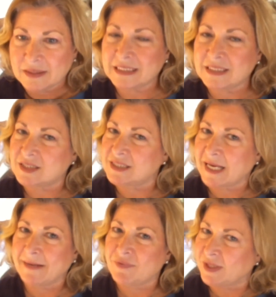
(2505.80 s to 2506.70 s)
It's the
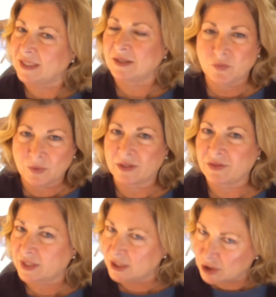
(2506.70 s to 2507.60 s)
same thing
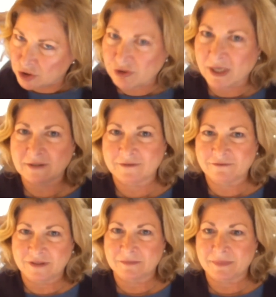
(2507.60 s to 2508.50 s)
with constructive
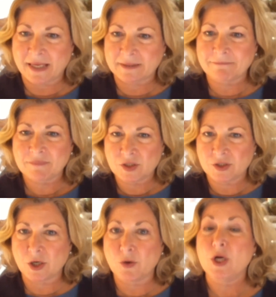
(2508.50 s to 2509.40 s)
feedback.
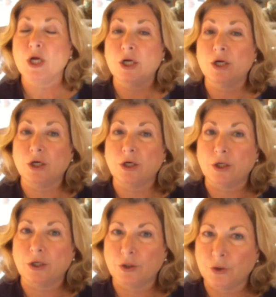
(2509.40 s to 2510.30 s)

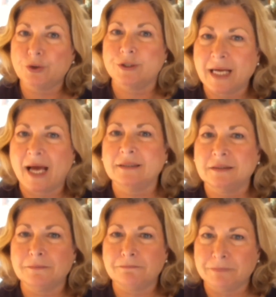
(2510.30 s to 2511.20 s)
You're not
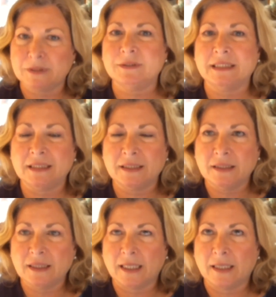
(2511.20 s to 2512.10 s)

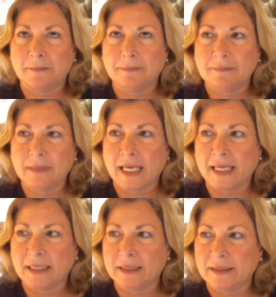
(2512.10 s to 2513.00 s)
building
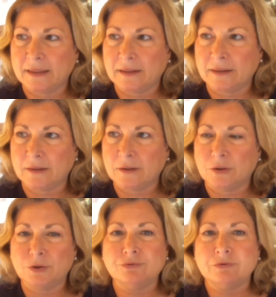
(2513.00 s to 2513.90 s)
a
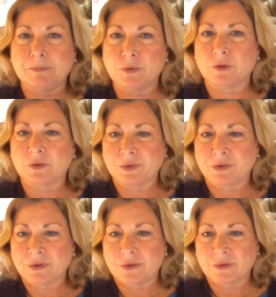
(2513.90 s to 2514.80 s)
good rapport
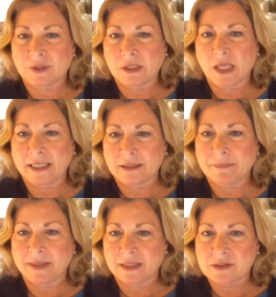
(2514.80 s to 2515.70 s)
with the
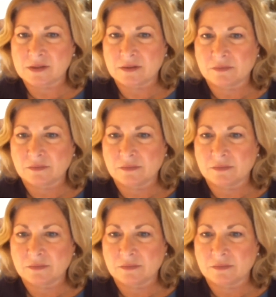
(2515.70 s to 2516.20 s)
client base.